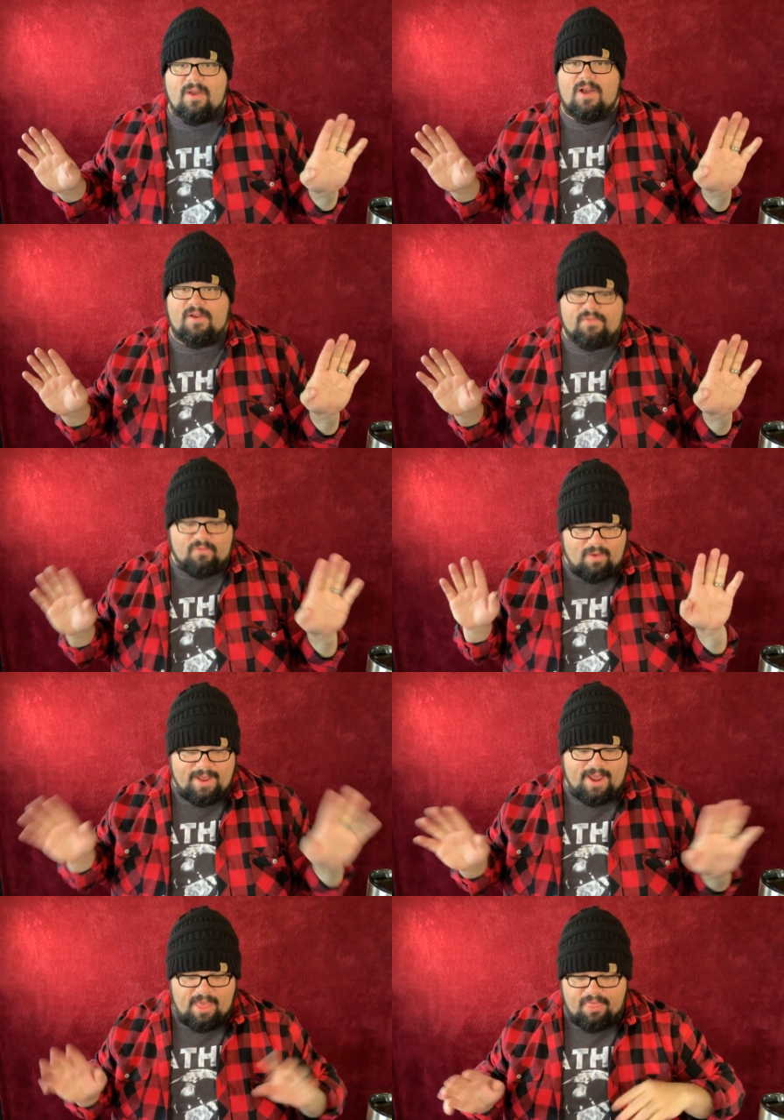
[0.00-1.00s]
off of
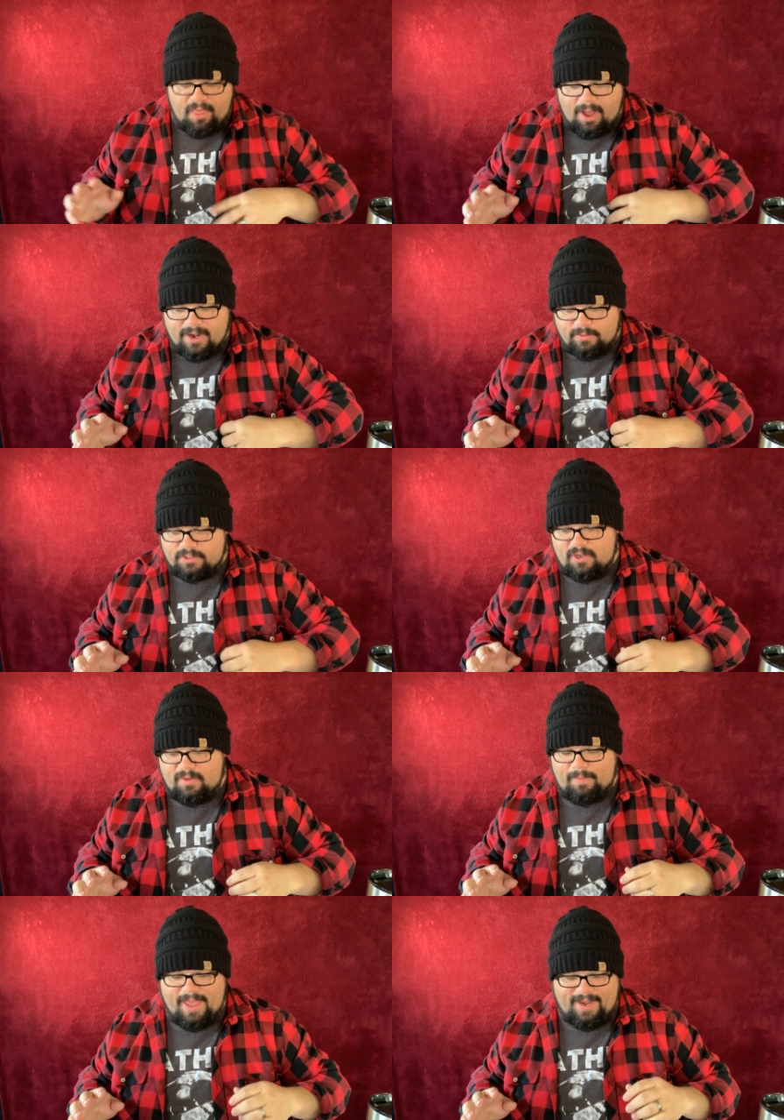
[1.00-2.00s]
why I thought it was
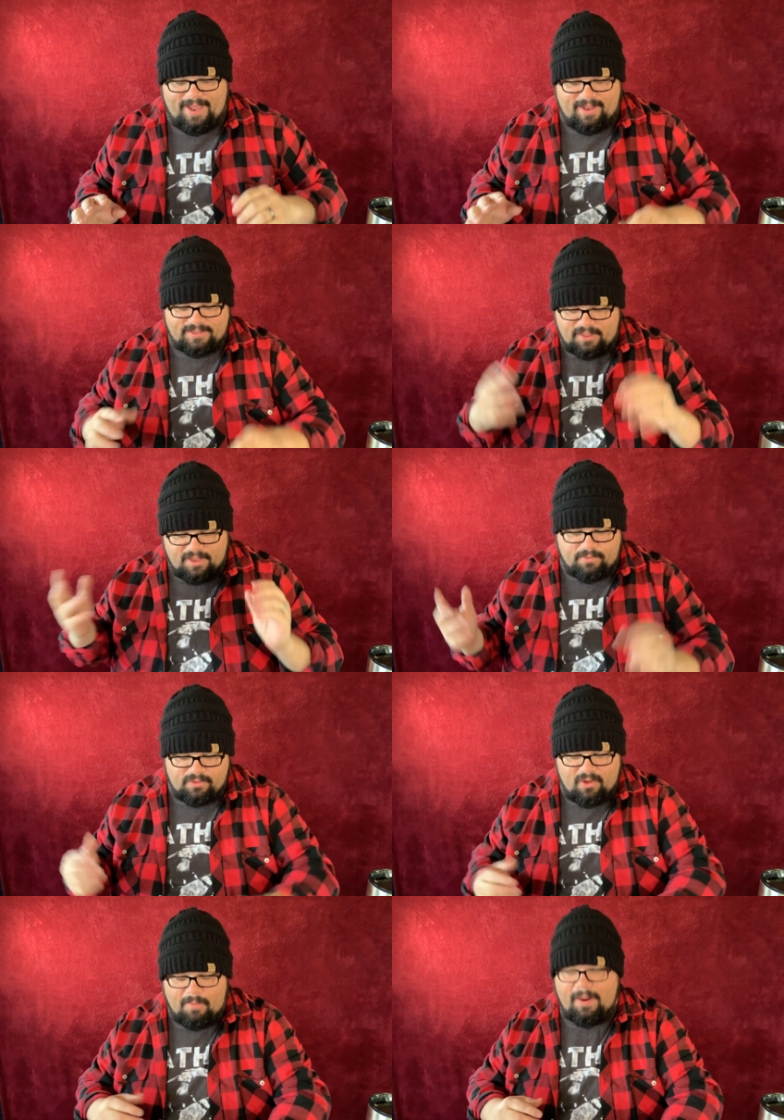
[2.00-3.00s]
called Blackhouse. I thought it was
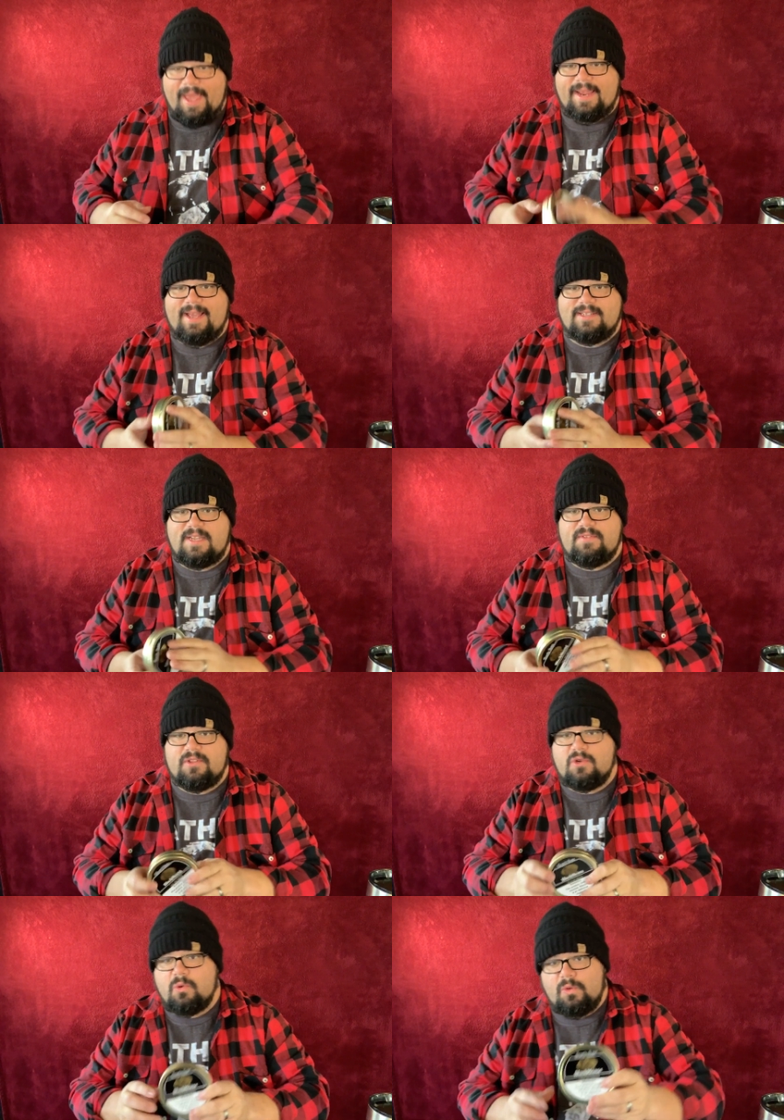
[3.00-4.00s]
called Blackhouse after
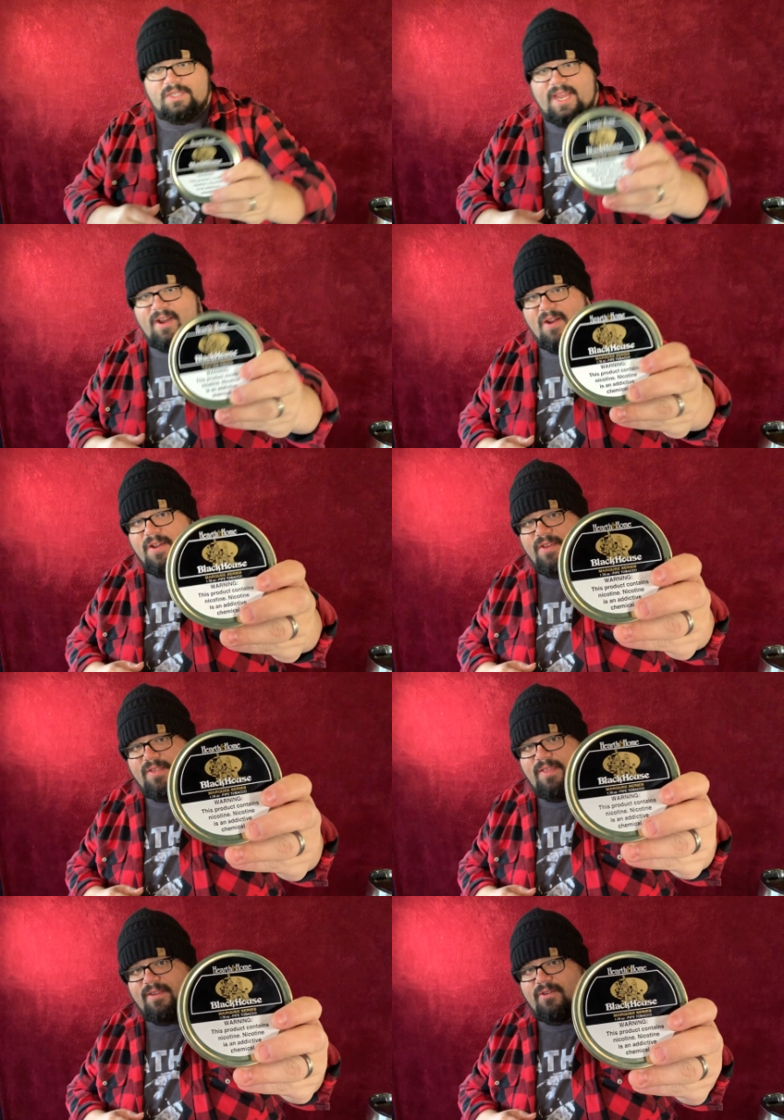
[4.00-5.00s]
the cool tin art. You
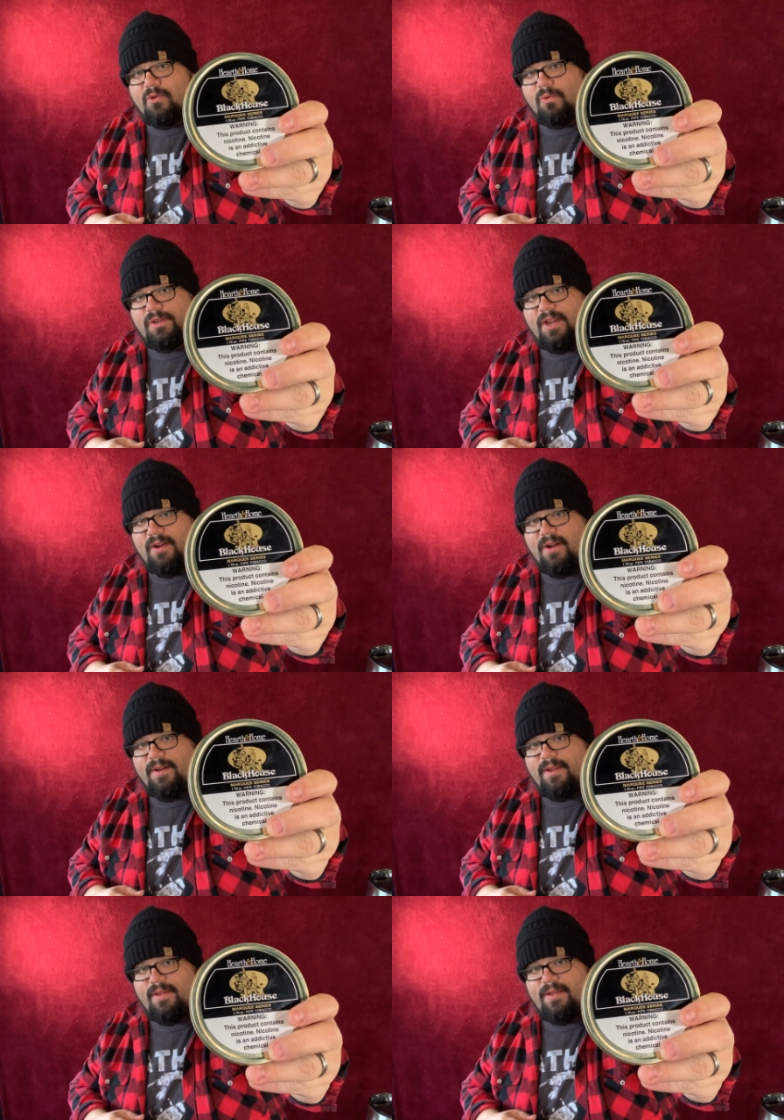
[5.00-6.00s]
see the cool tin
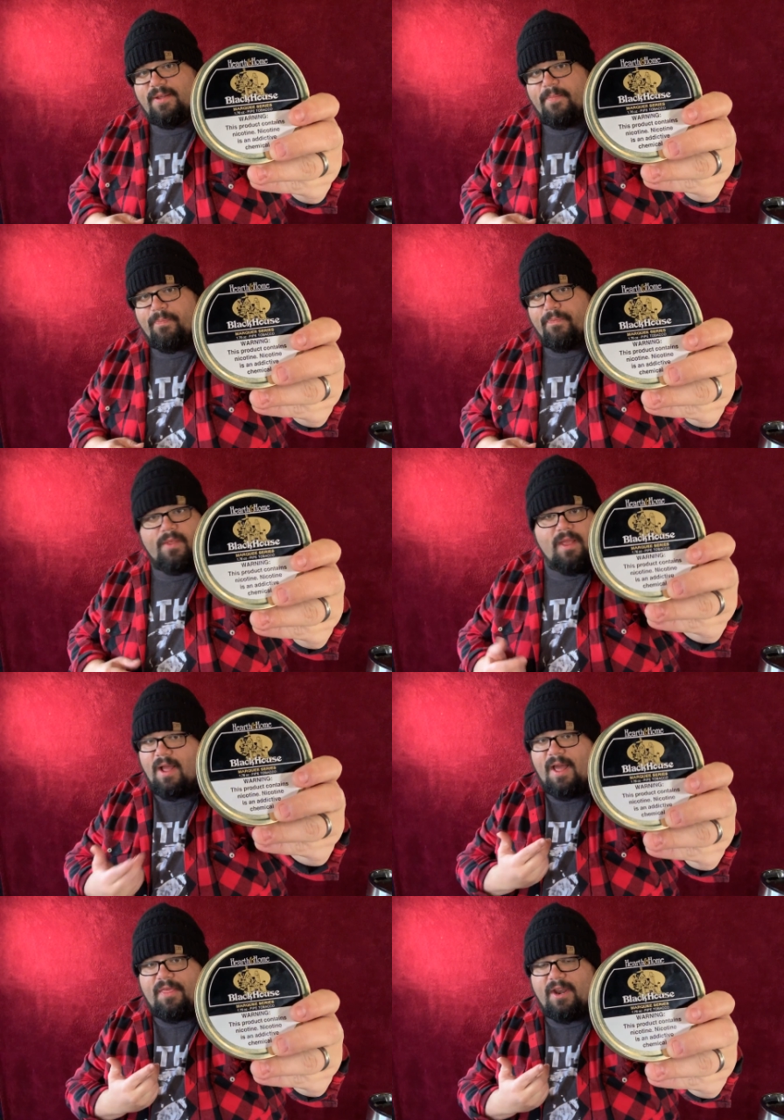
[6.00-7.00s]
art.
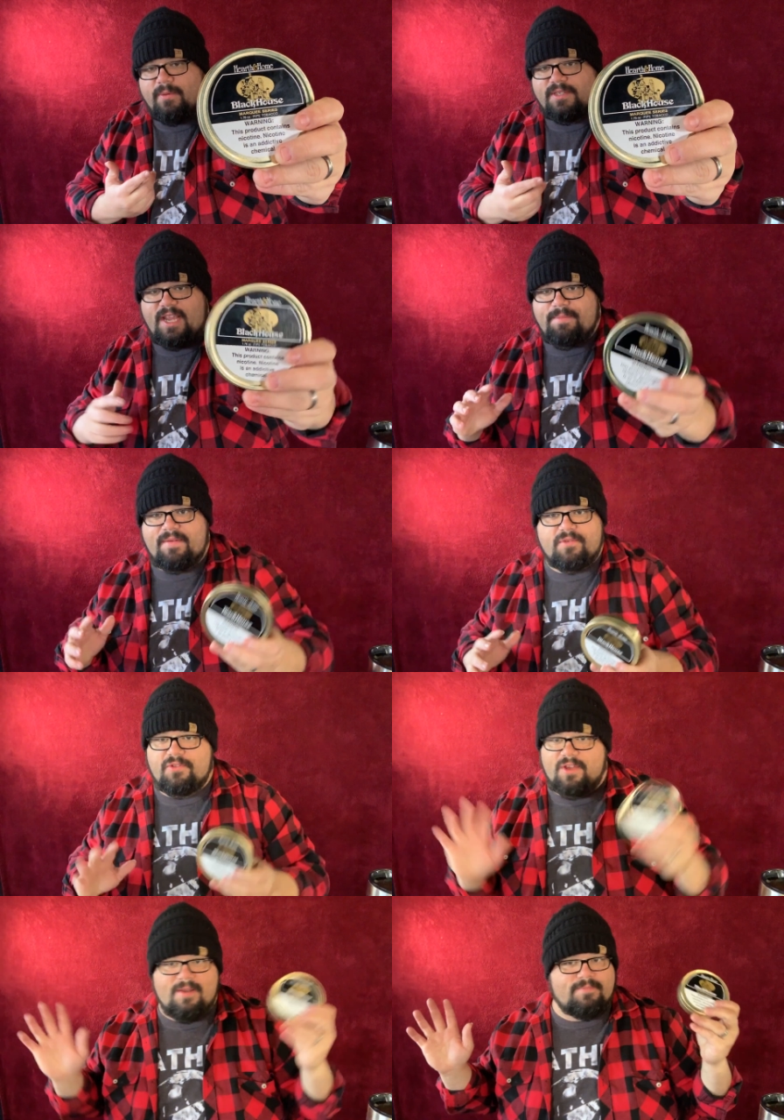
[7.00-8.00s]
I thought it was named after
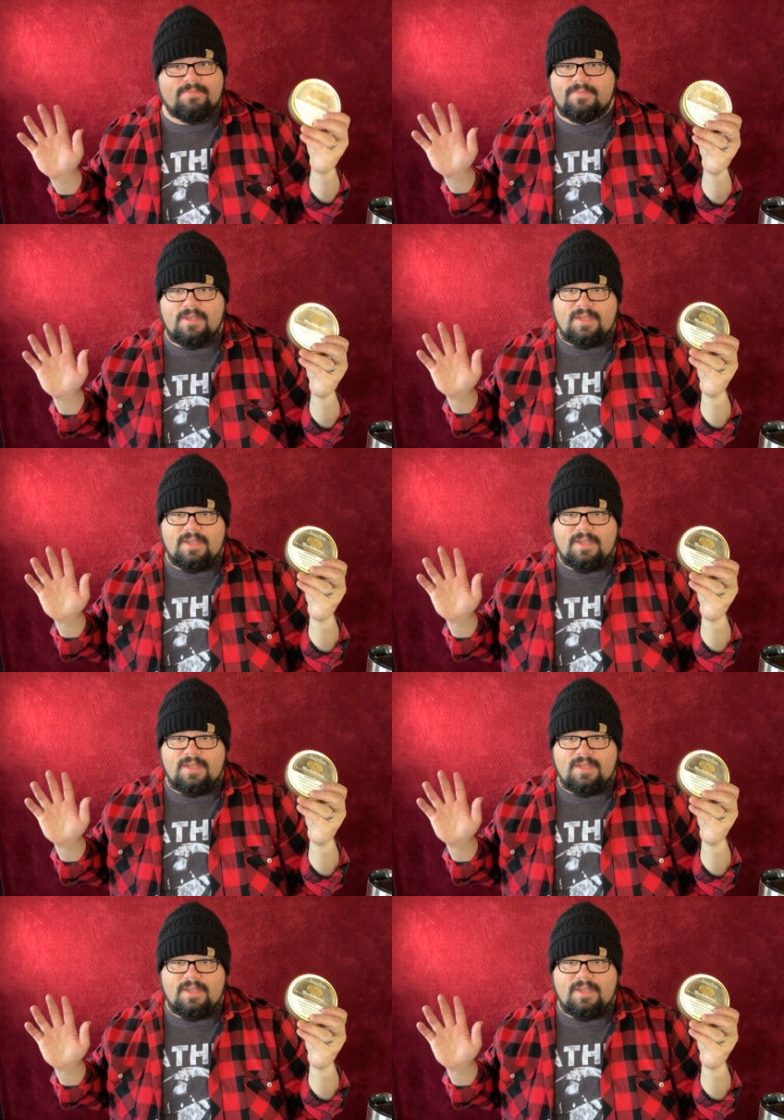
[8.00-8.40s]
some